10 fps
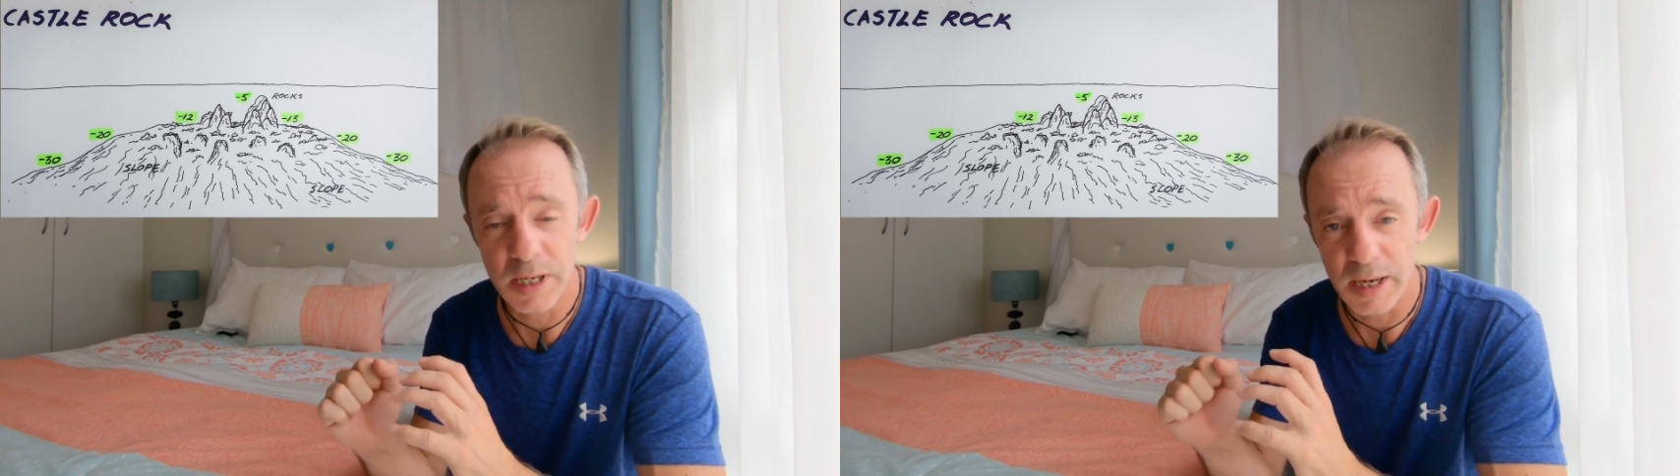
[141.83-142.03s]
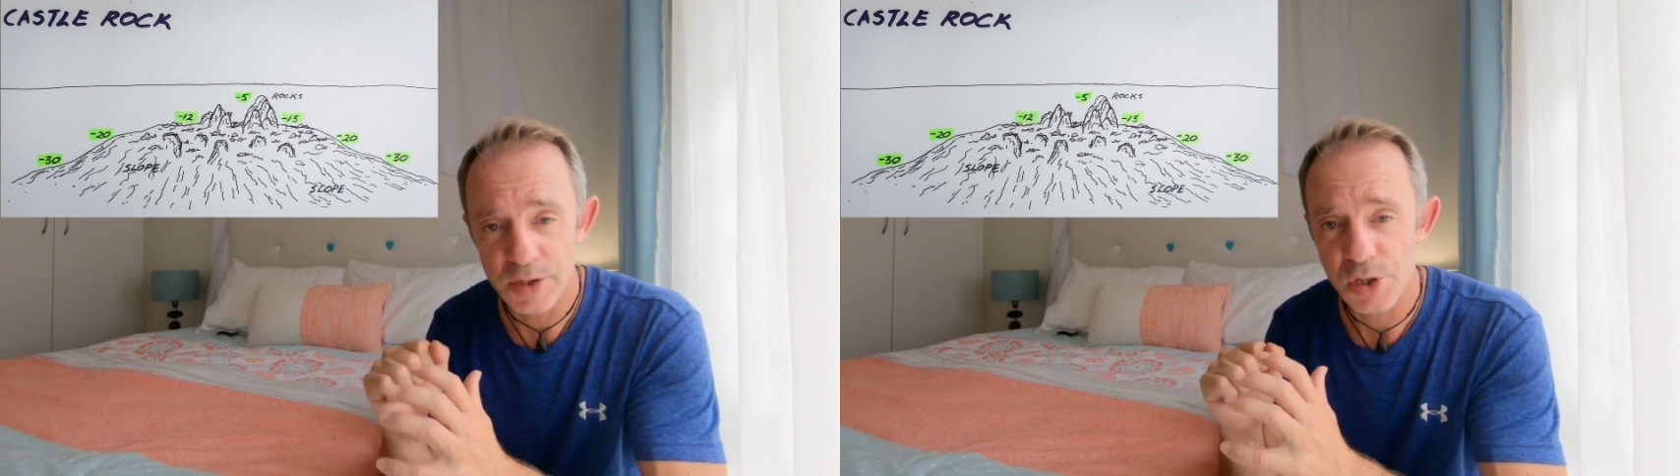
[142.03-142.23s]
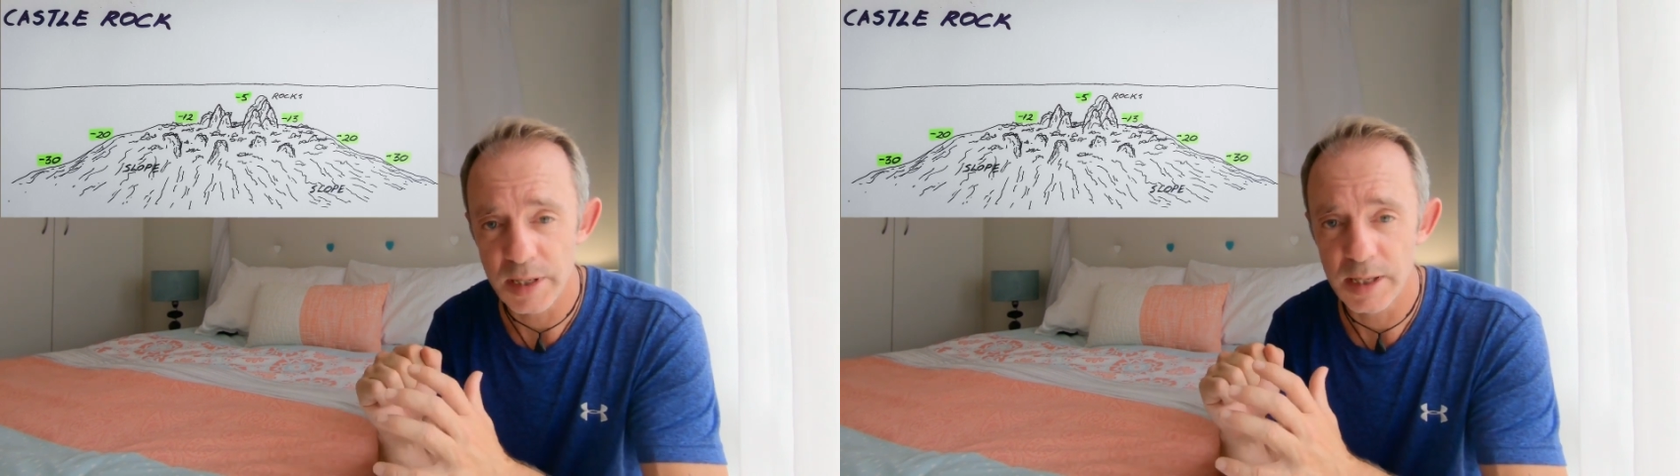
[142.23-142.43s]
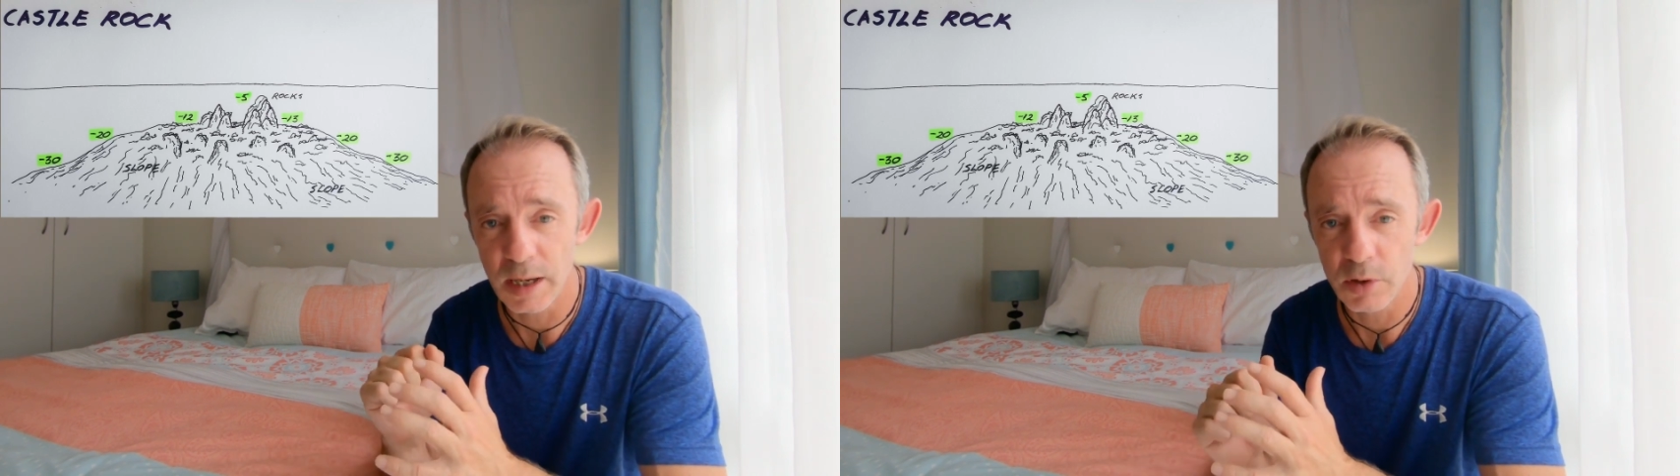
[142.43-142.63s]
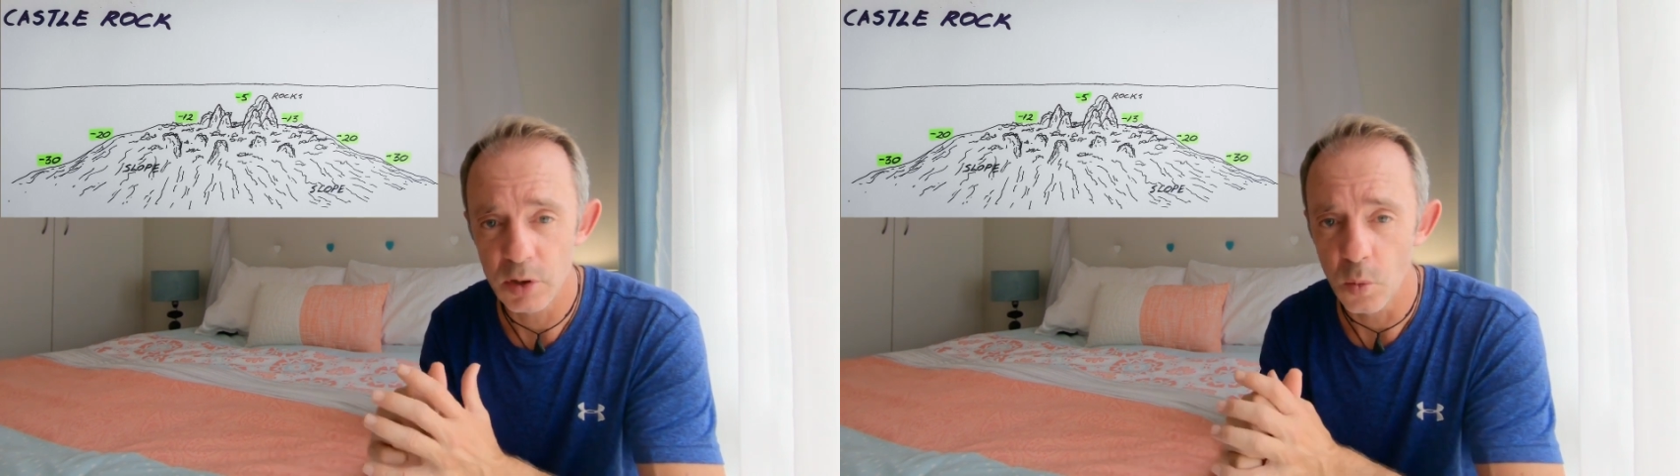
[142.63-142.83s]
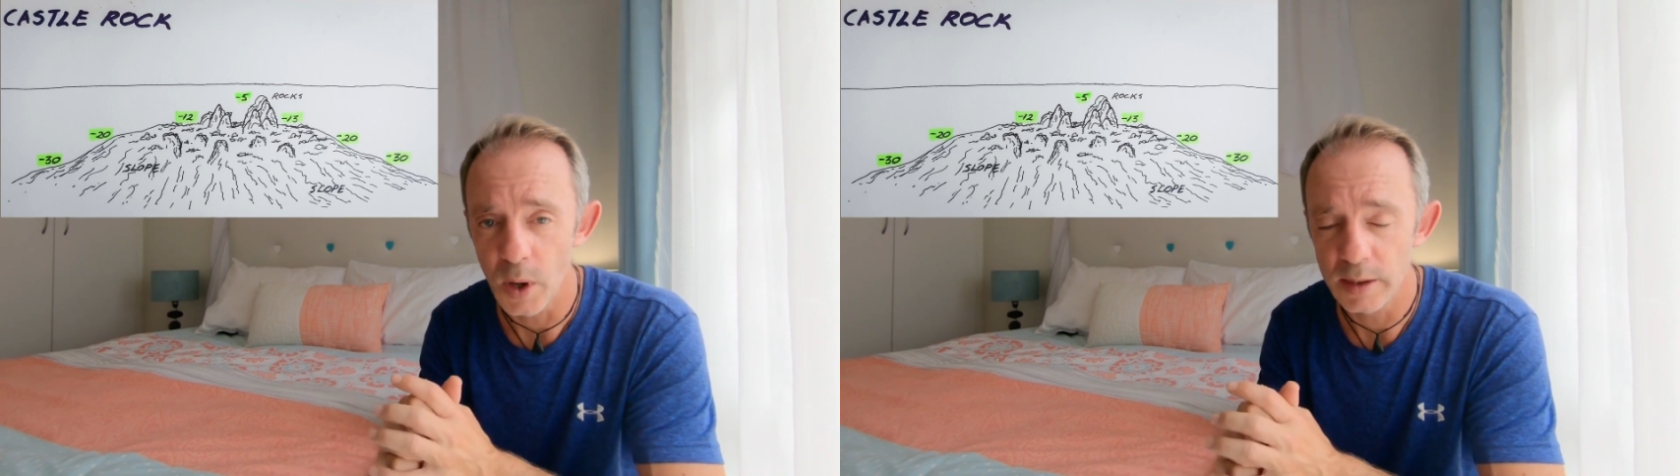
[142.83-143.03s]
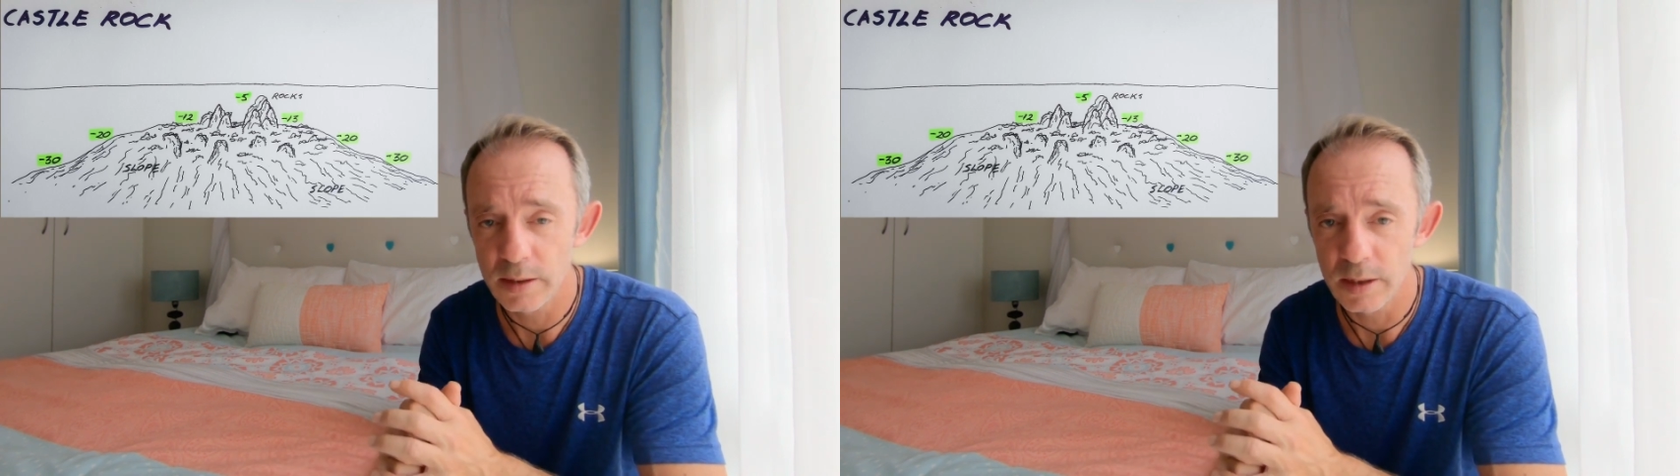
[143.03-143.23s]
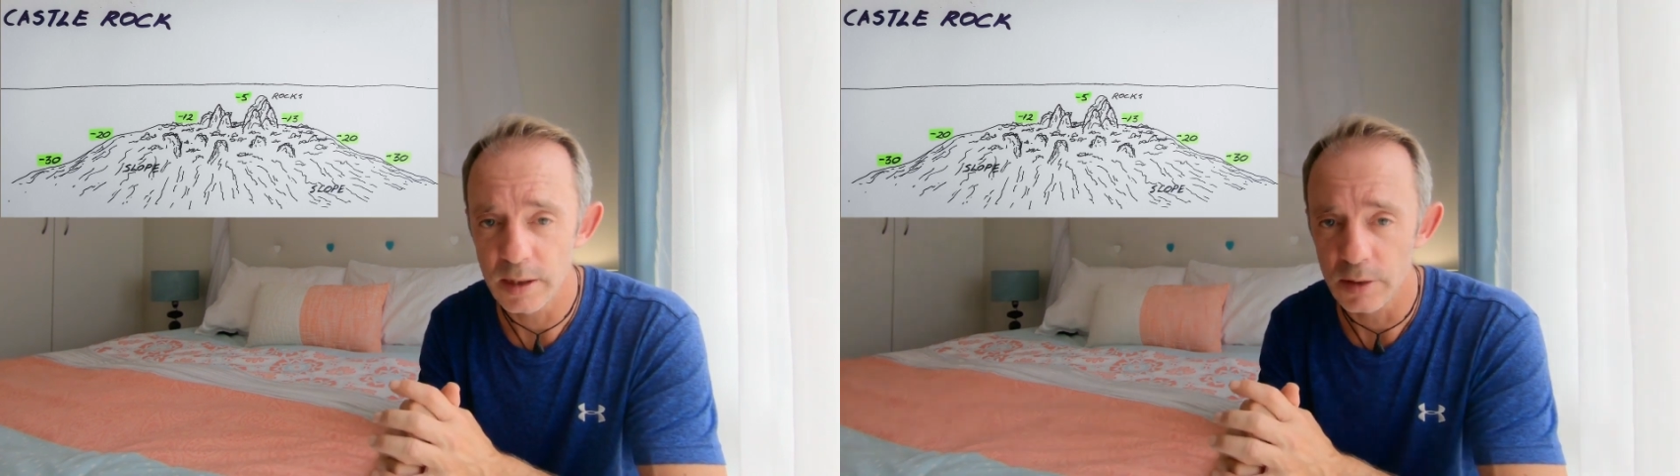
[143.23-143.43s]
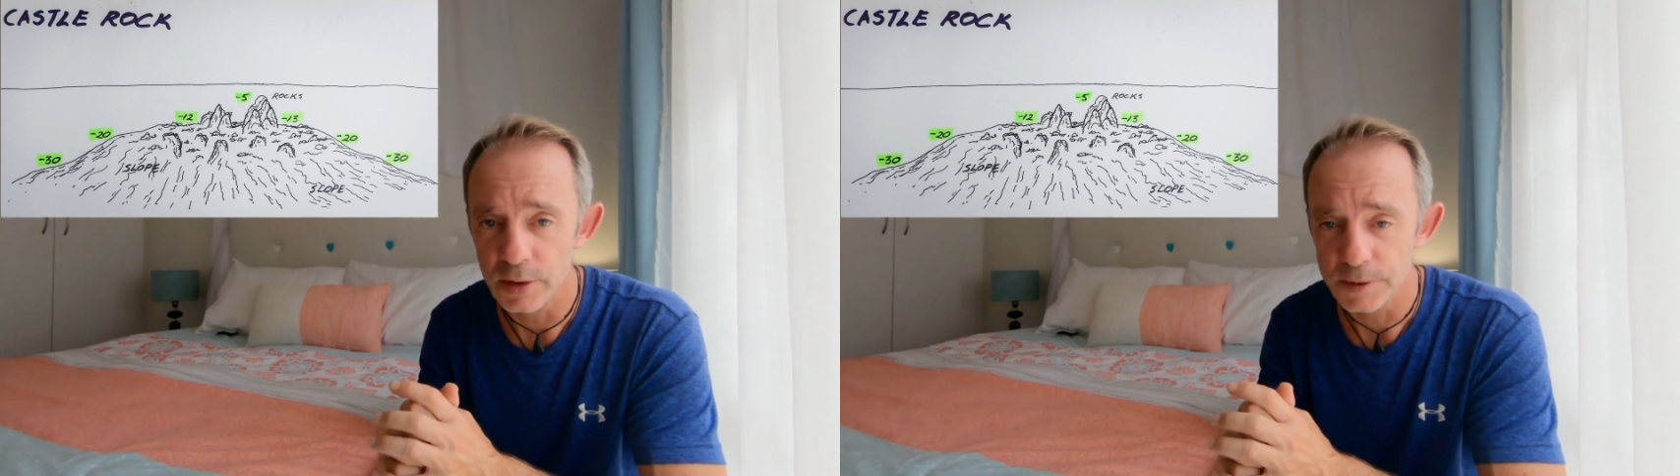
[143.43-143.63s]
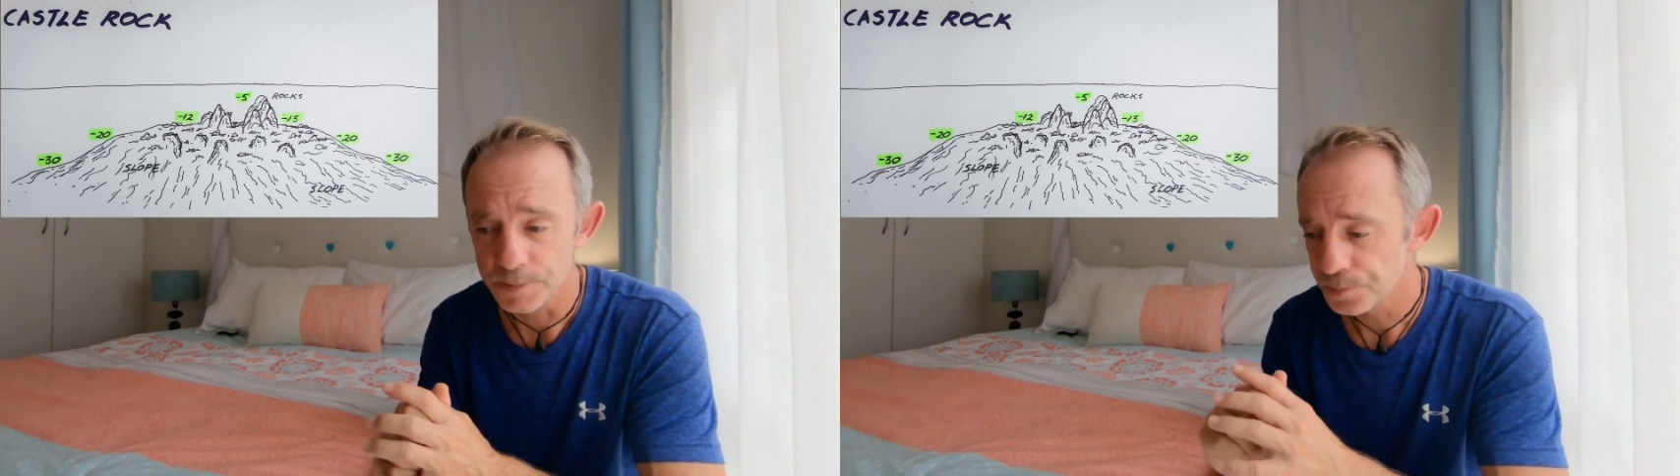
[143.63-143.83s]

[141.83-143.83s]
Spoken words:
can actually carry your weight in the current.